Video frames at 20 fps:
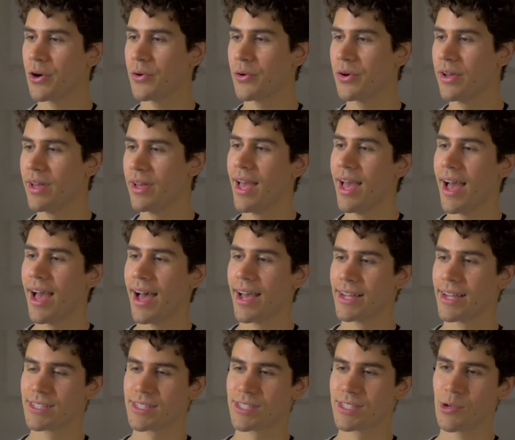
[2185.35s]
Uh, Yay!
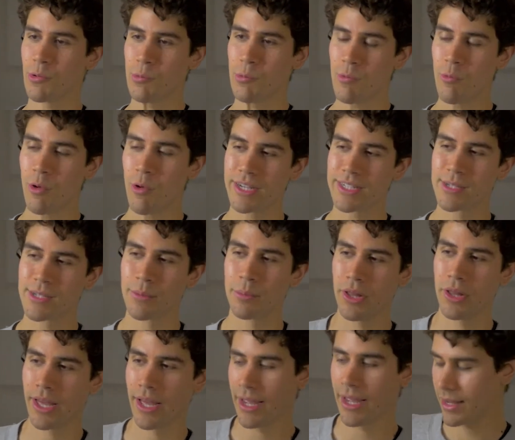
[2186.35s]
Uh, so we wanted to
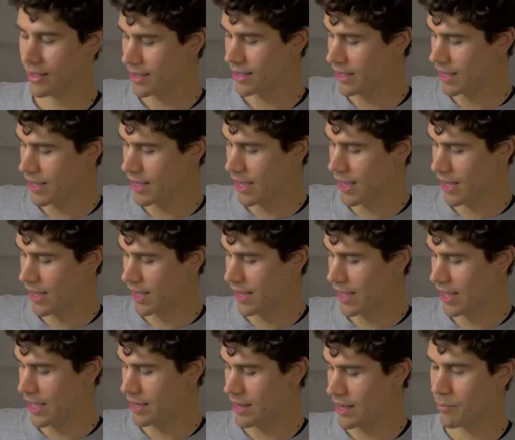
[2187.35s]
play uh,
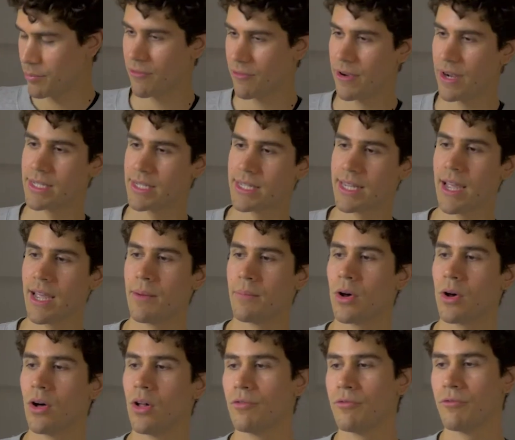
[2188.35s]
an improvised game
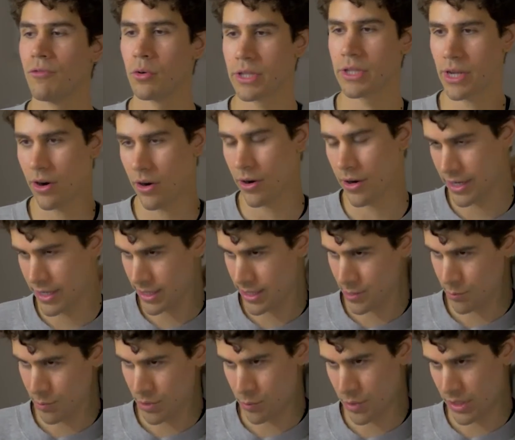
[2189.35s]
called Foley Artists,
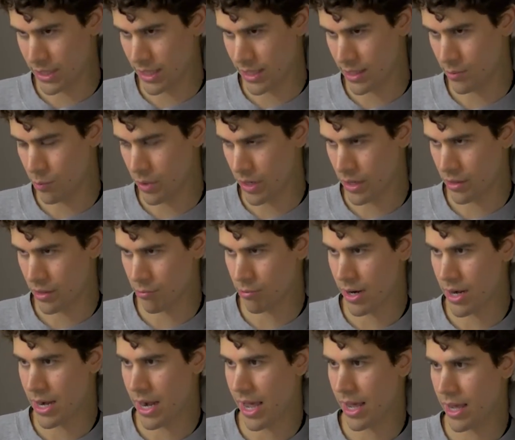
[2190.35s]
which we did with
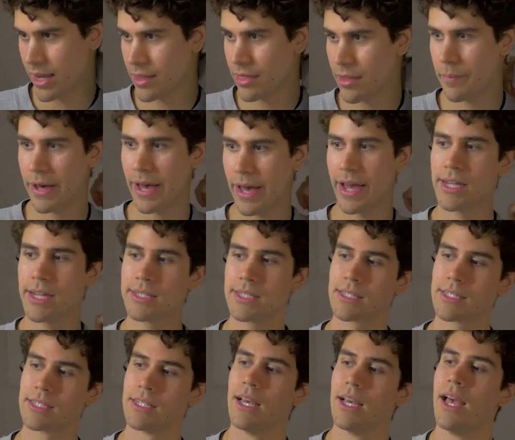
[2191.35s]
Renee in the past.
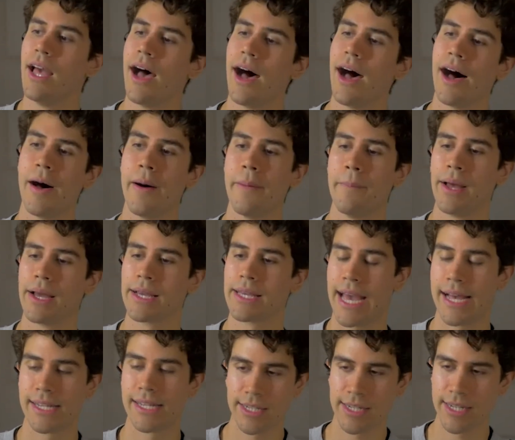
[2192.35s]
Um,
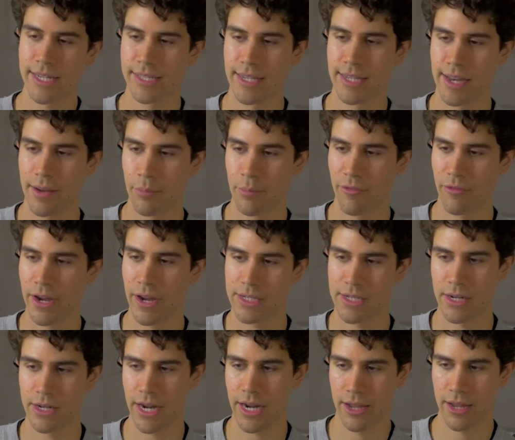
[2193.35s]
Cassidy is an
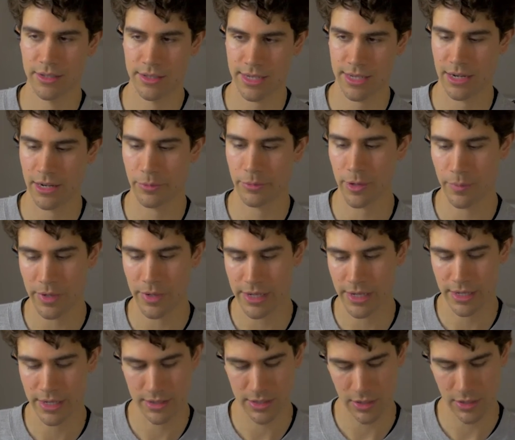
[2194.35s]
improviser and stand up
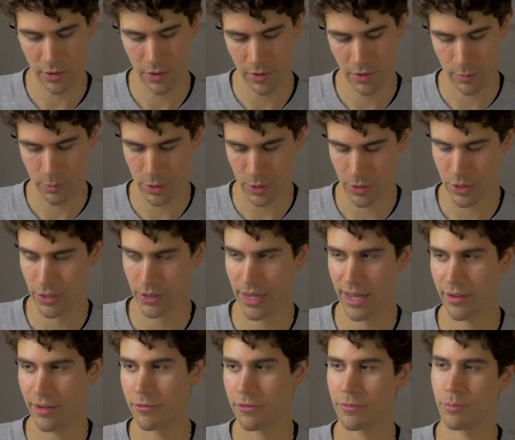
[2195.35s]
comedian, so I'm sure she'll
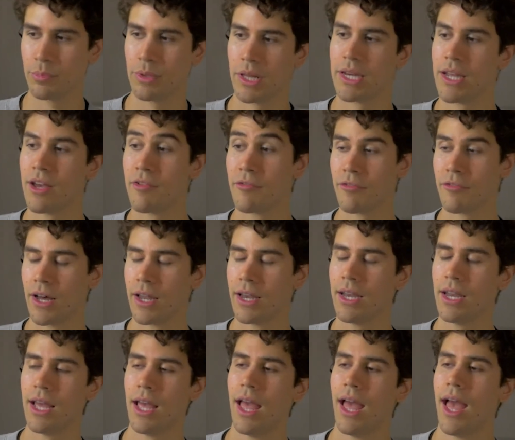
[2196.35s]
have plenty of fun.
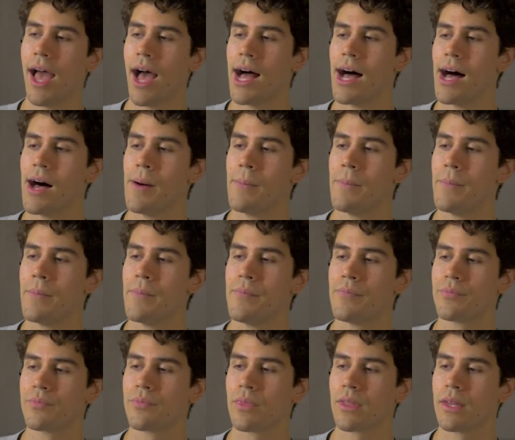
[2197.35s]
Um,
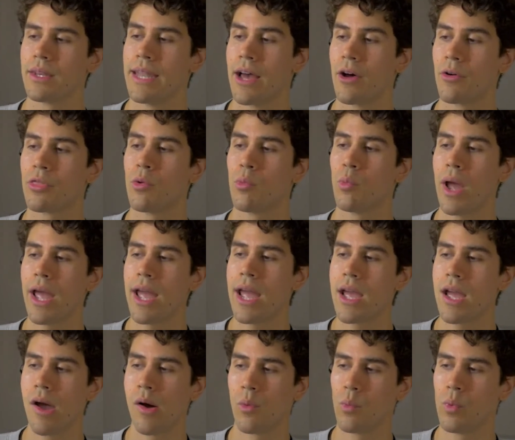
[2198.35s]
now, the
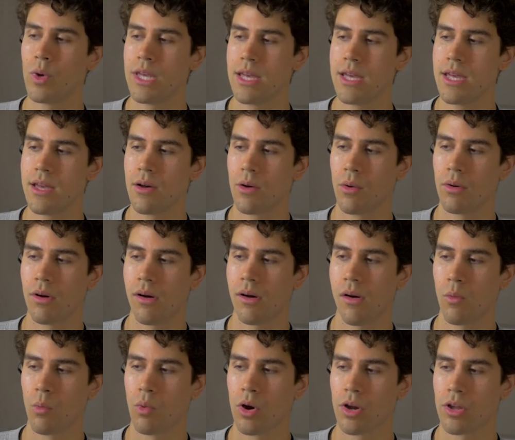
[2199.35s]
way we
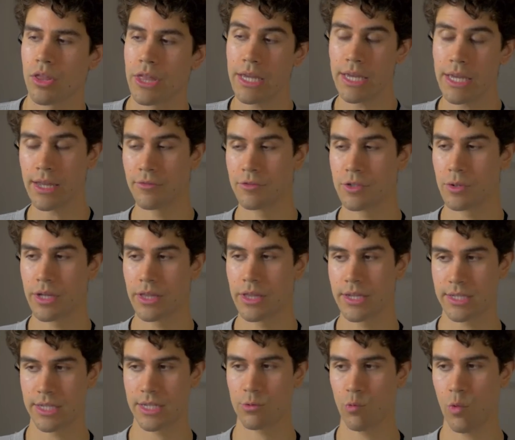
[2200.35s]
we're thinking of doing
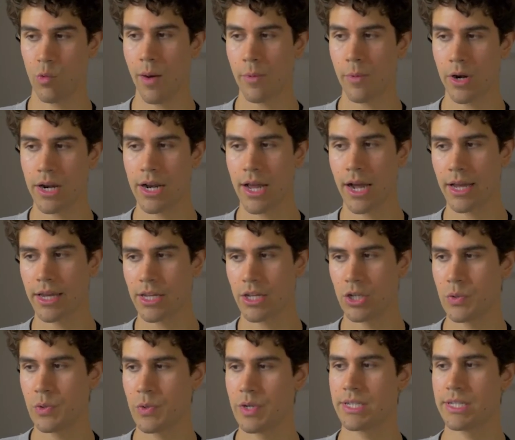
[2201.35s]
this is Robert and I can
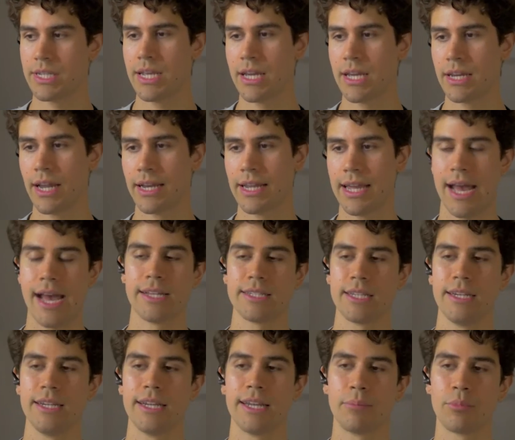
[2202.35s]
do a scene and
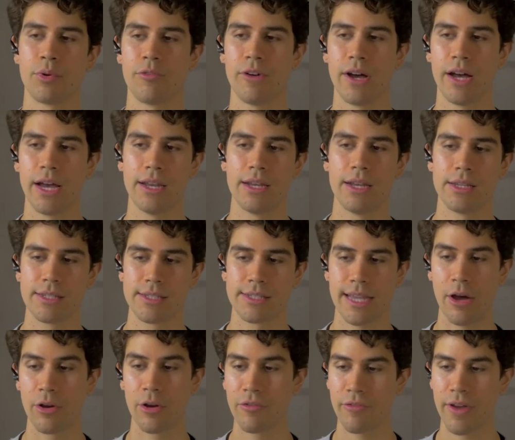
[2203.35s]
Cassidy can provide
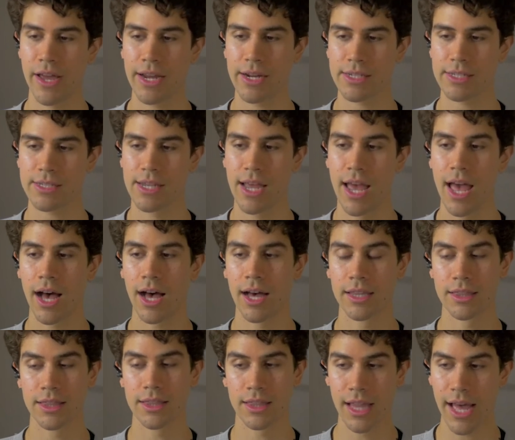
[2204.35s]
sound effects,
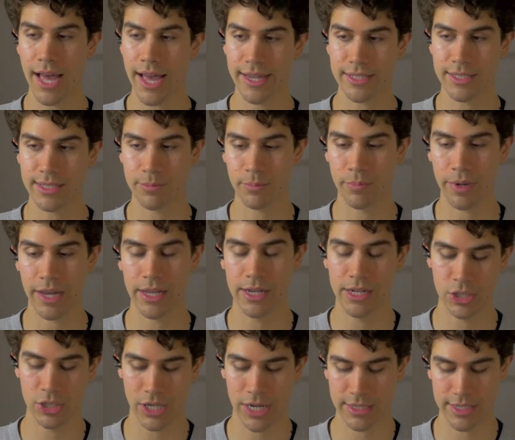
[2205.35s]
unless by any
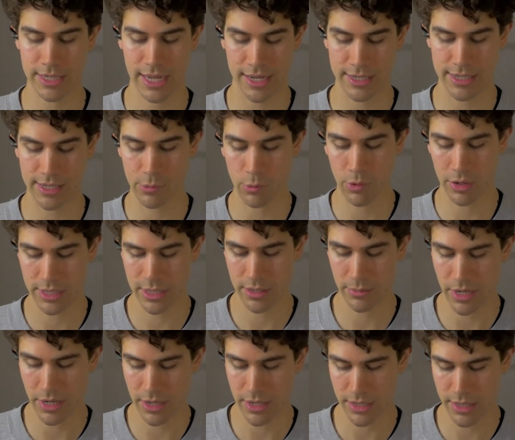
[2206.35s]
chance Cassidy wants to
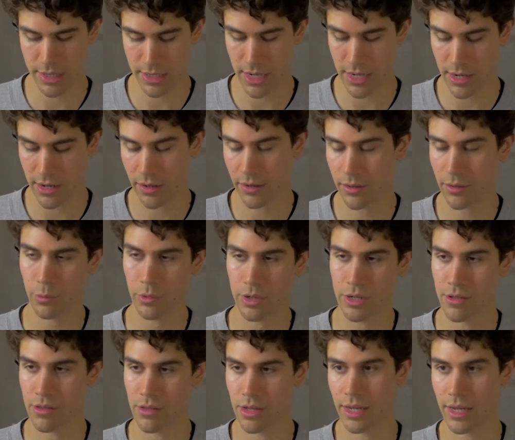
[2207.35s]
be in a scene. What do you
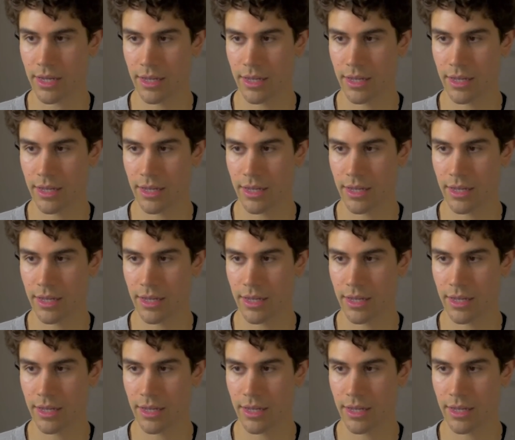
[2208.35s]
think?